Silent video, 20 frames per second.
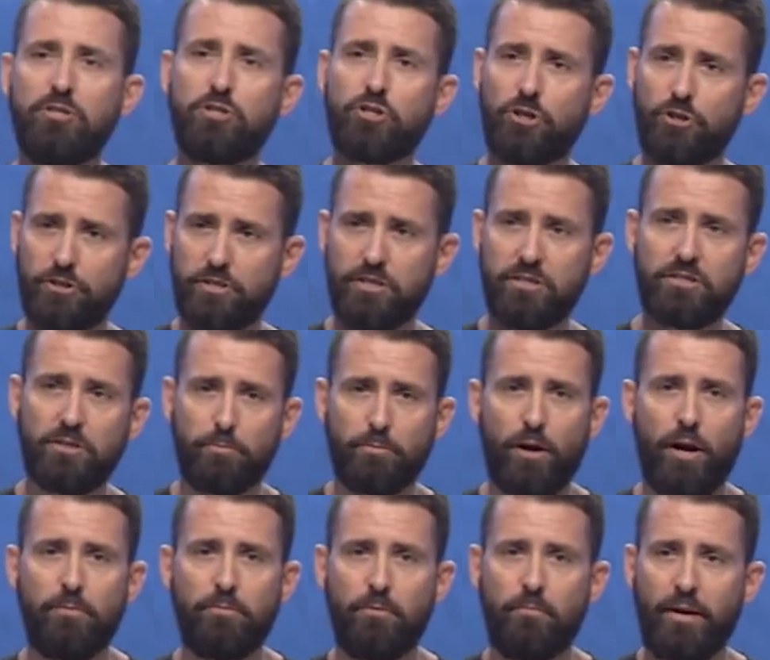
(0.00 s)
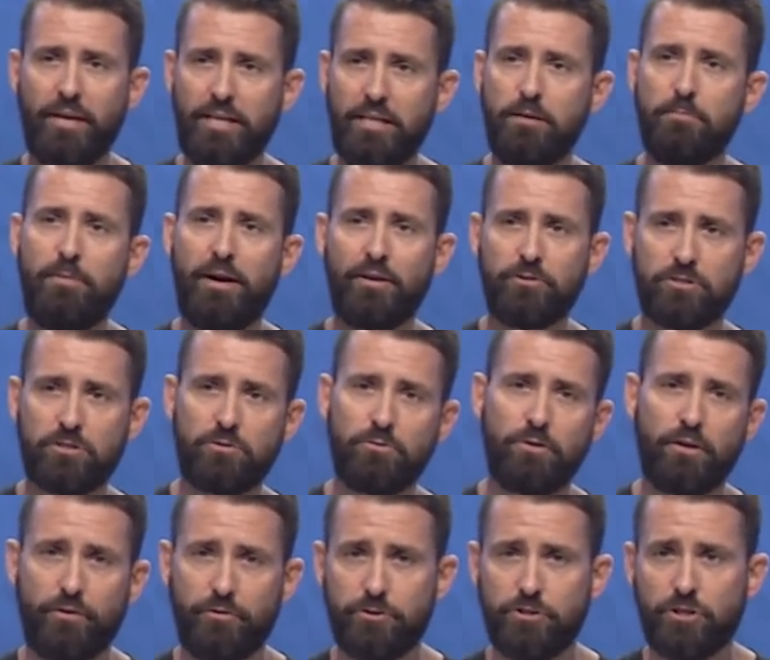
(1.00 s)
the church is the problem. I need to bounce to
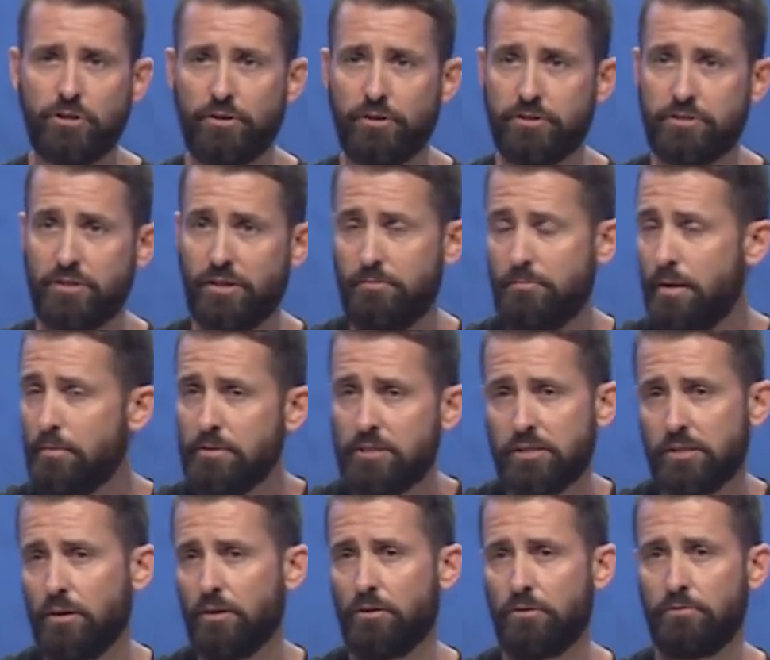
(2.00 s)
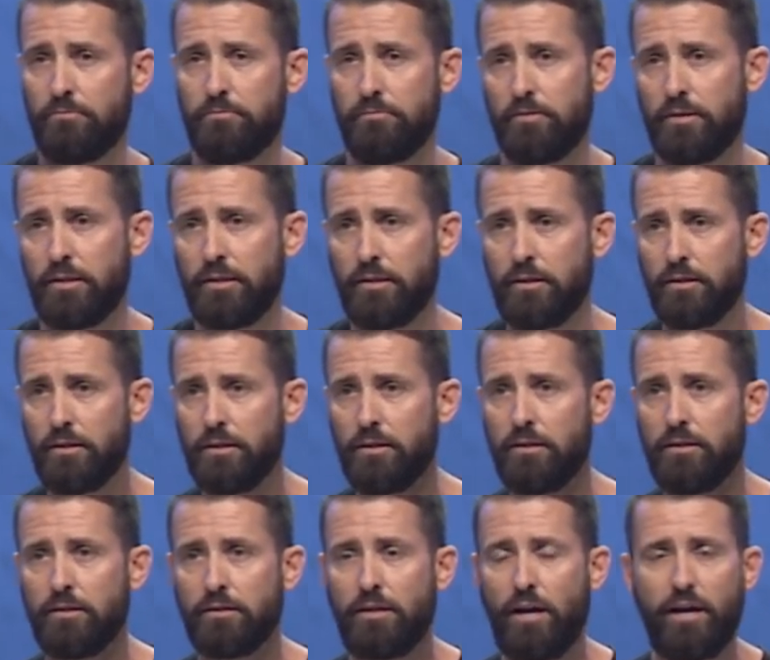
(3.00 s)
another church. And maybe so.
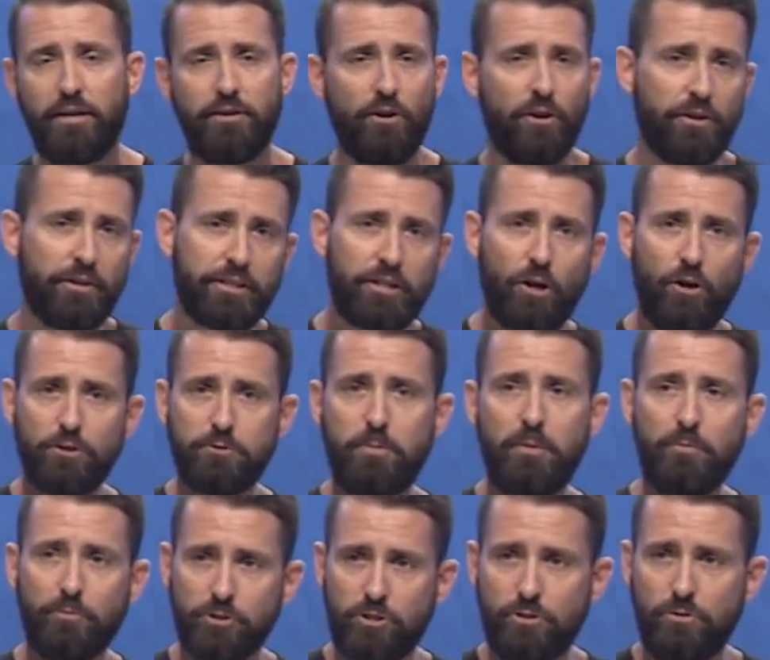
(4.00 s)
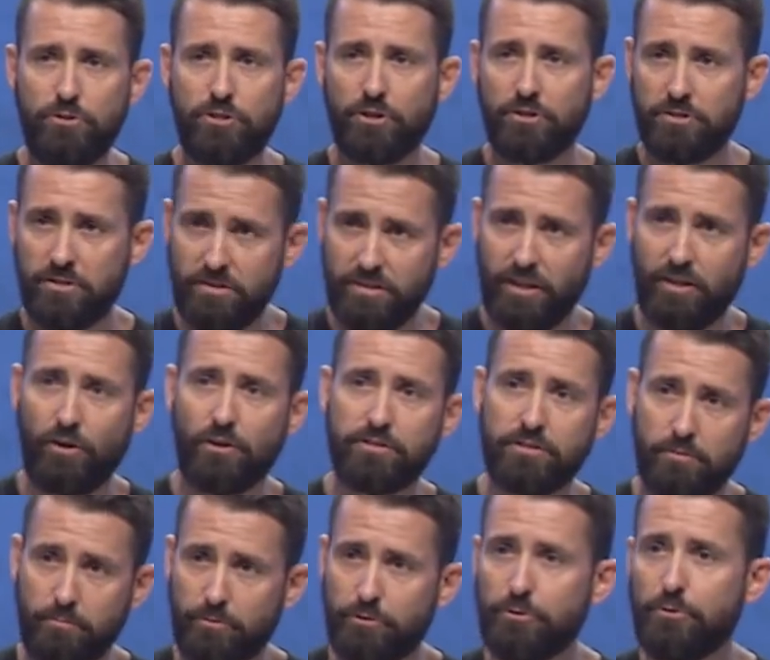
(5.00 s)
God not only calls people to churches, He calls
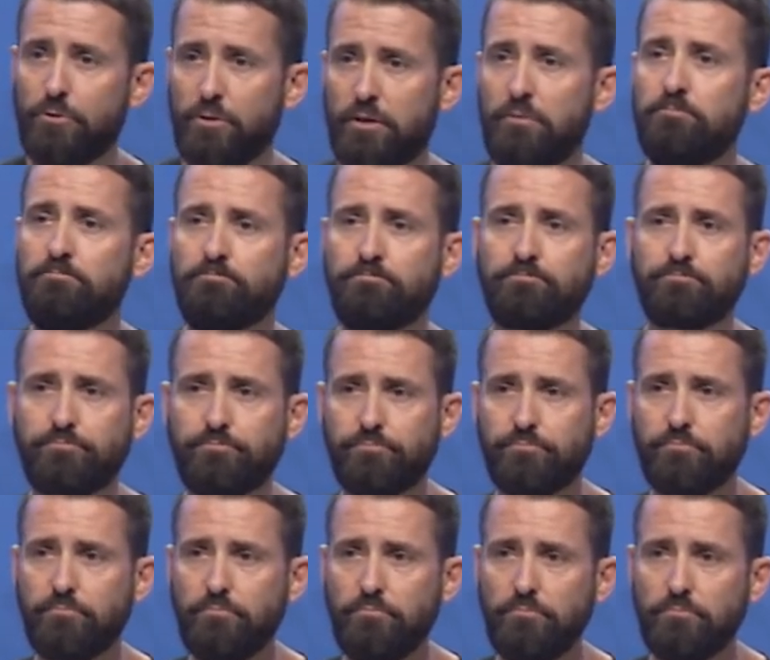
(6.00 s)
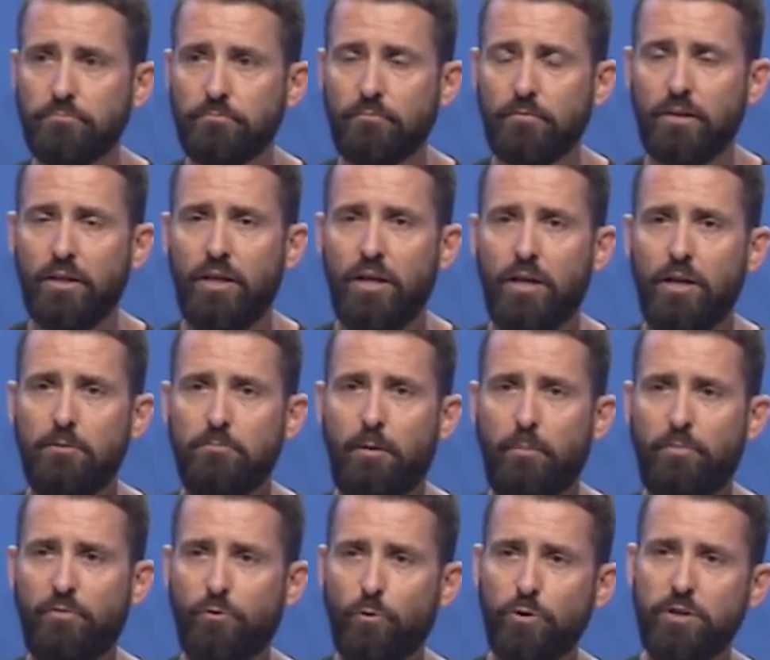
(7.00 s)
them through them.
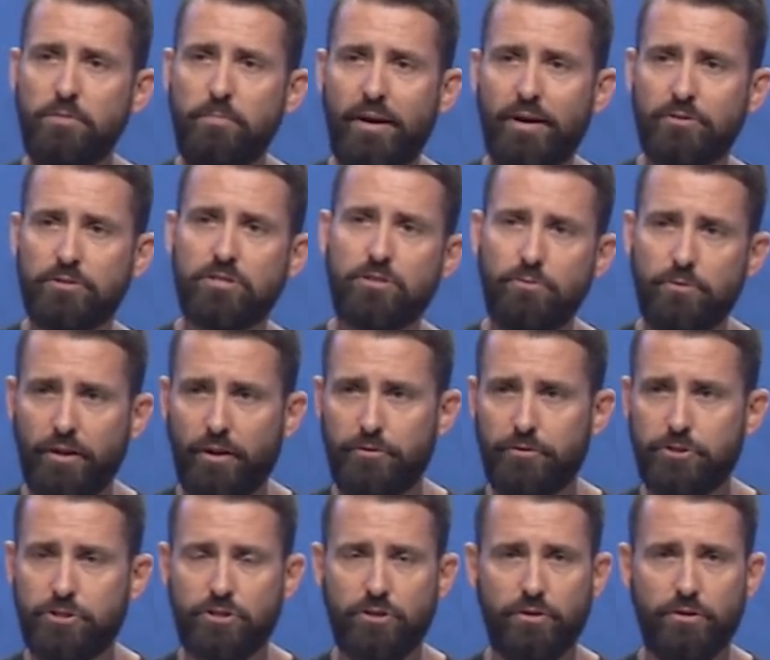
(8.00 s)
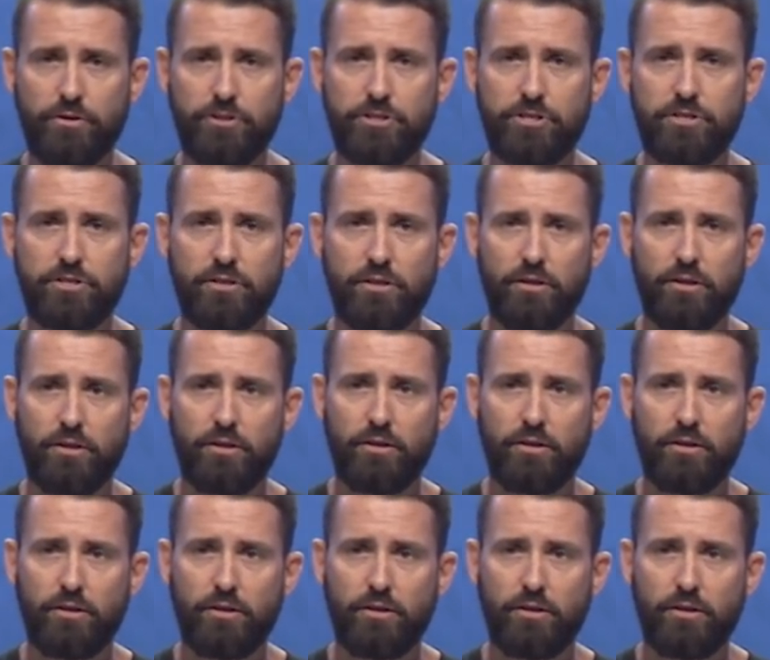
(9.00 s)
But before you bounce to another church,